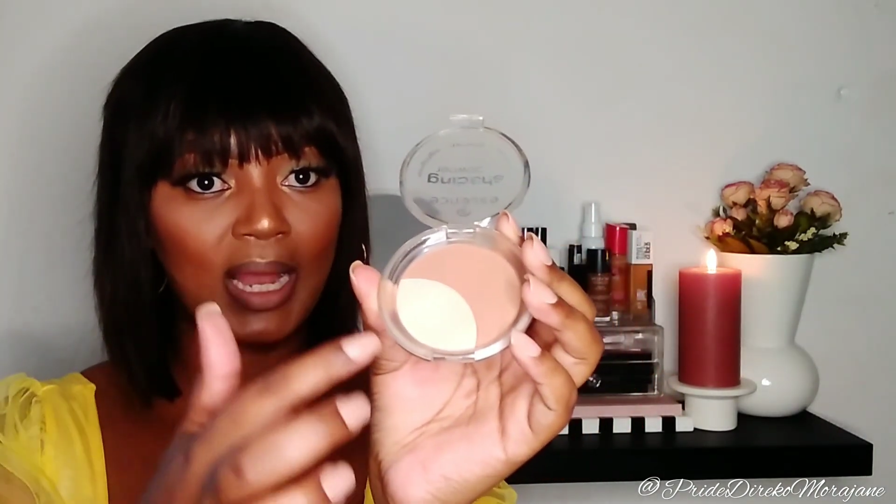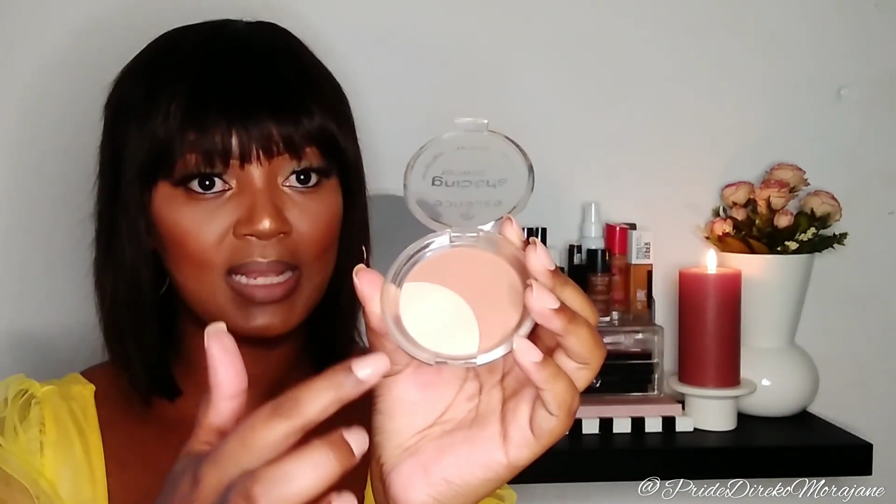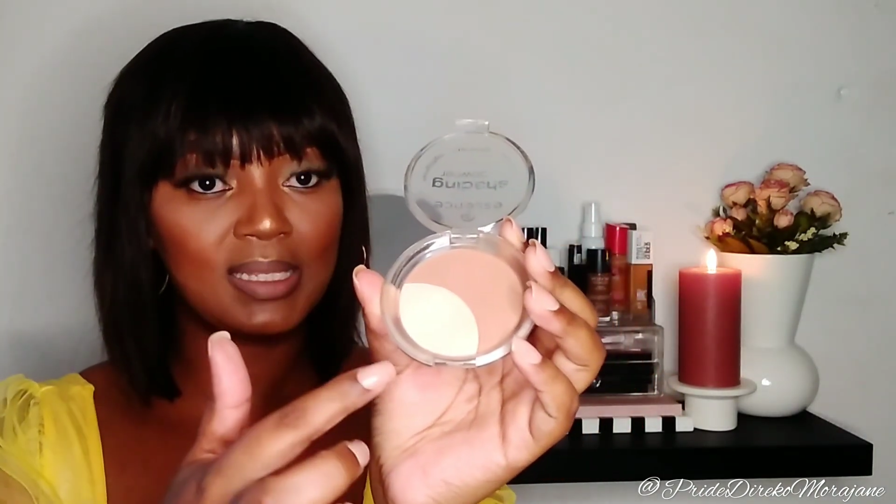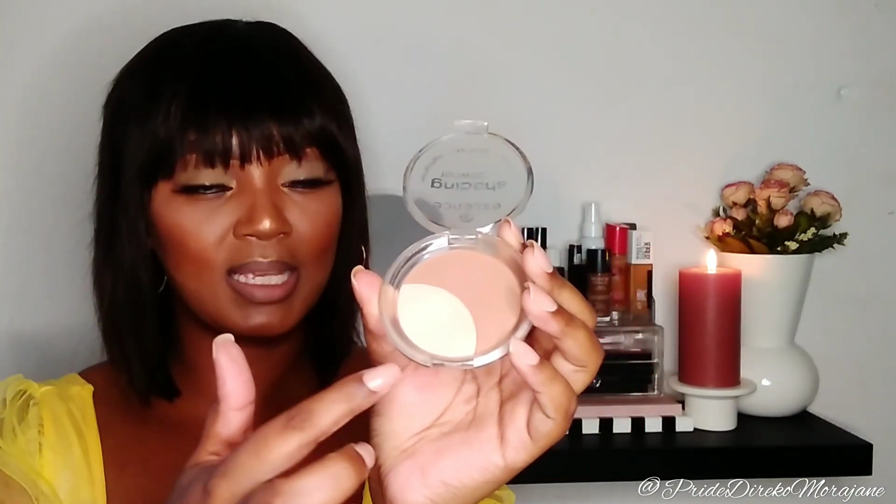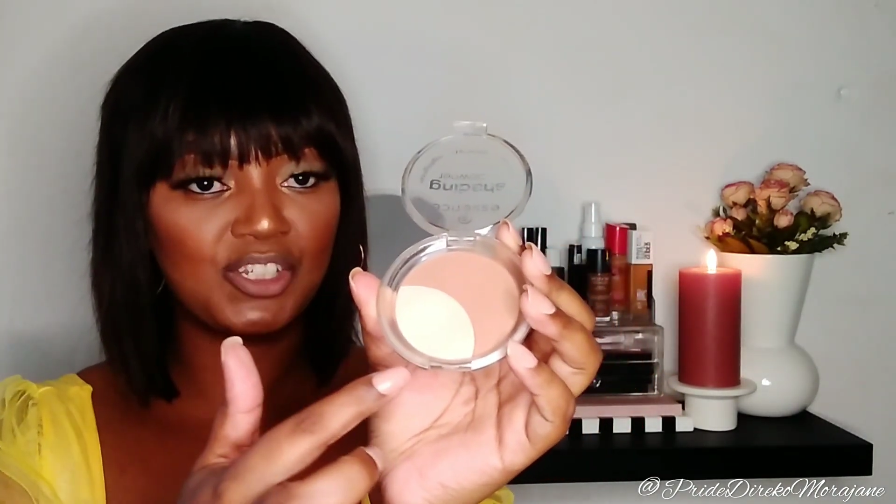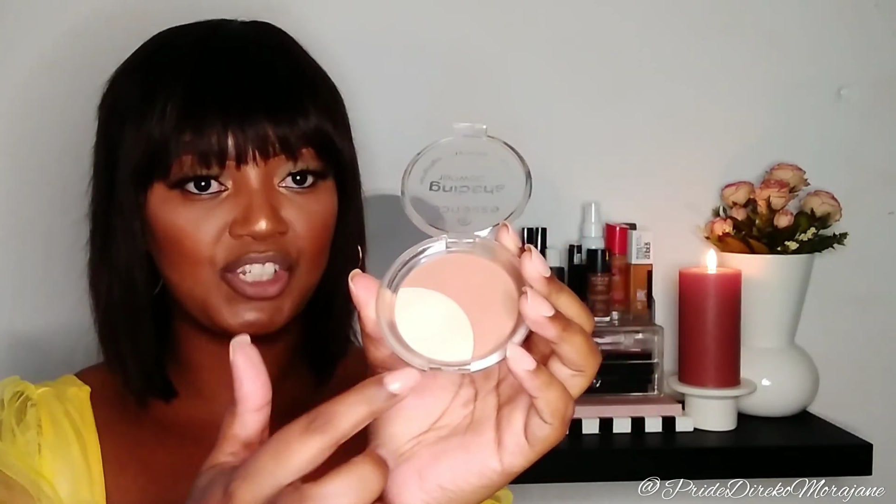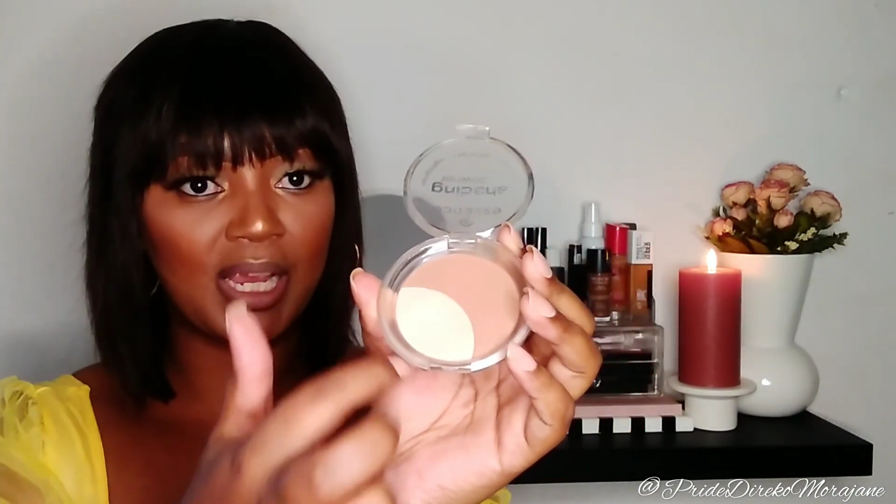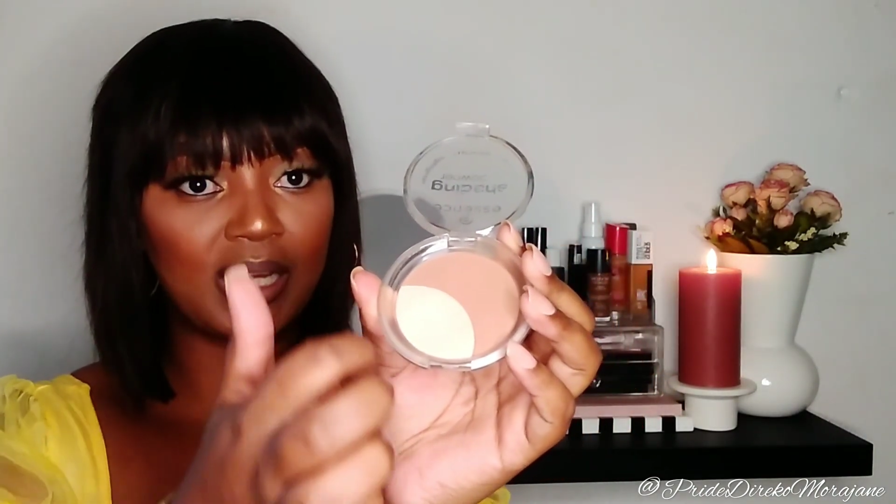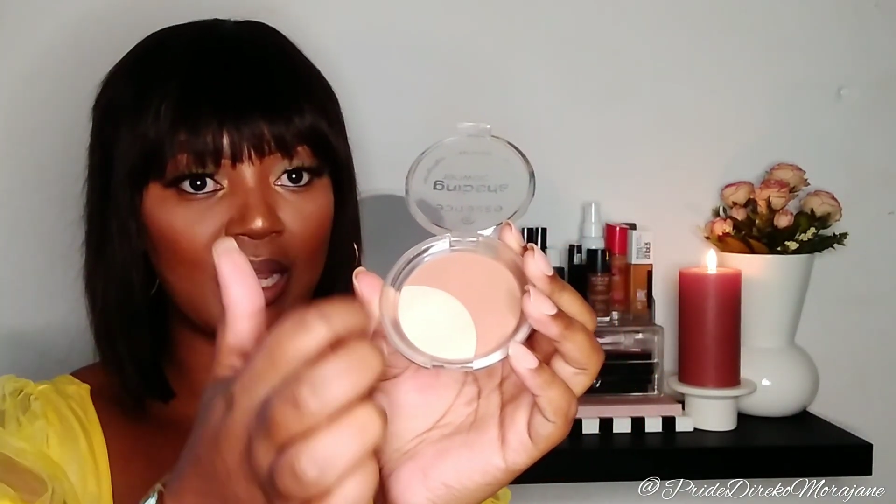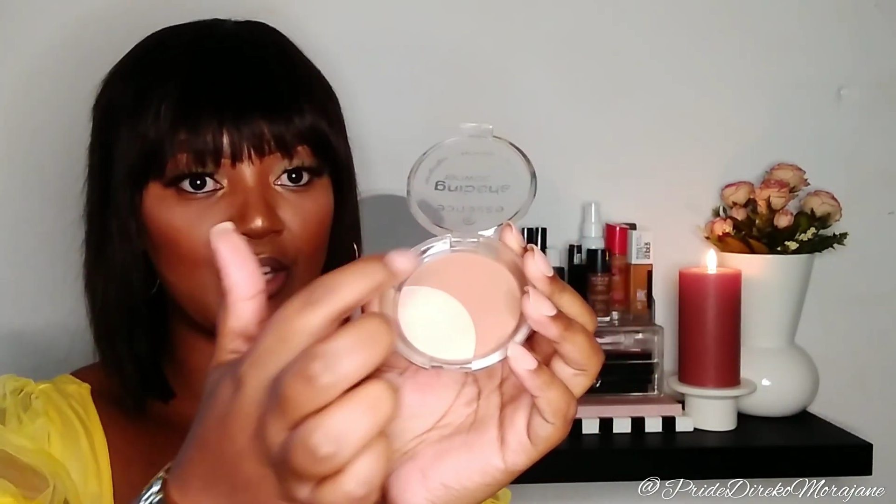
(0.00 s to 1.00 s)
lighter
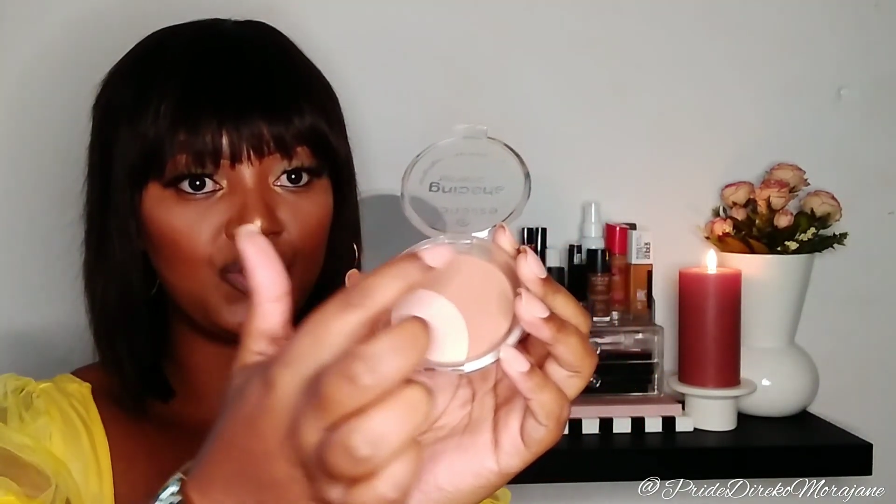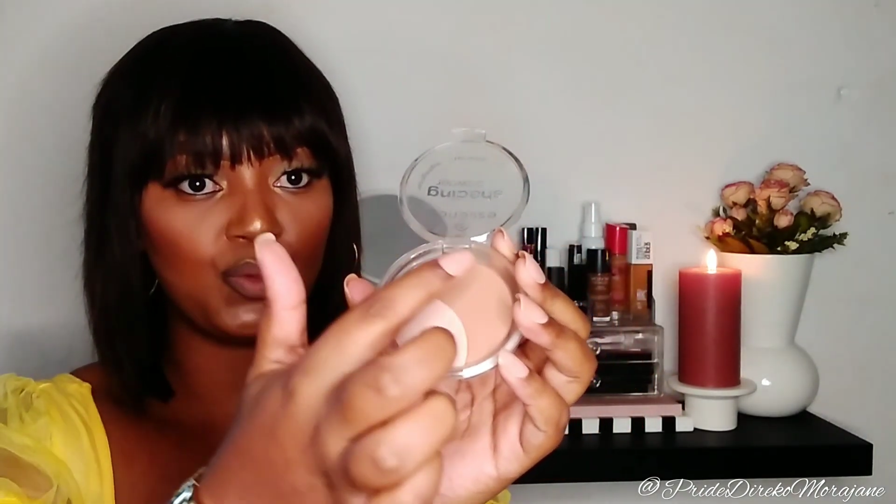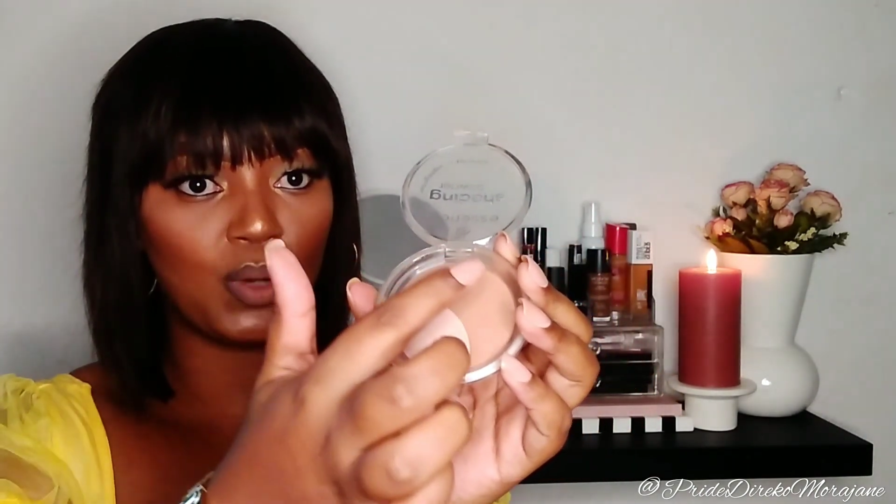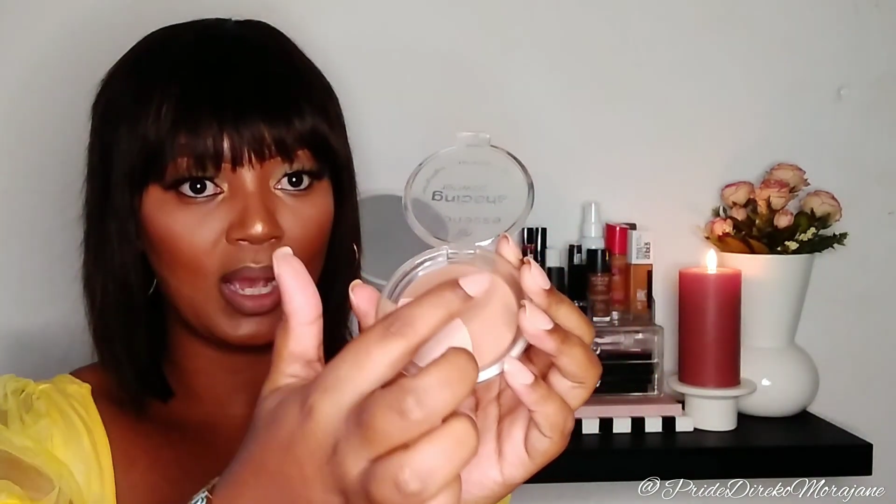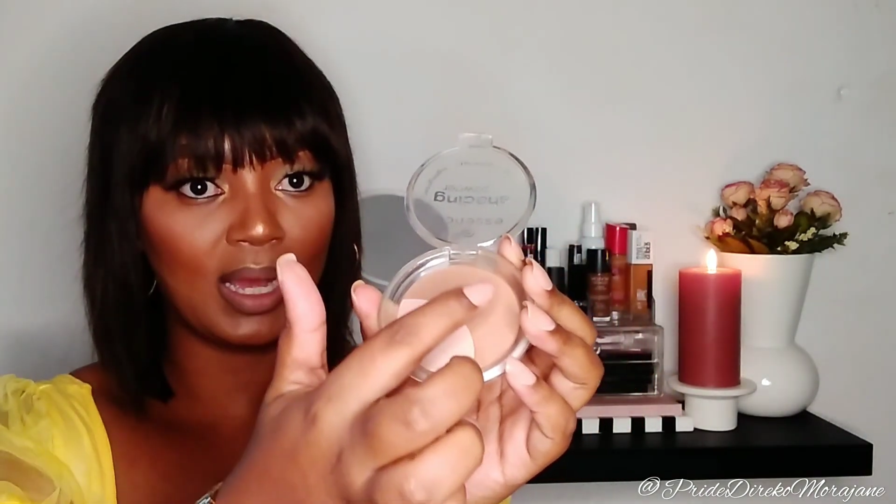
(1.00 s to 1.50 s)
shade and your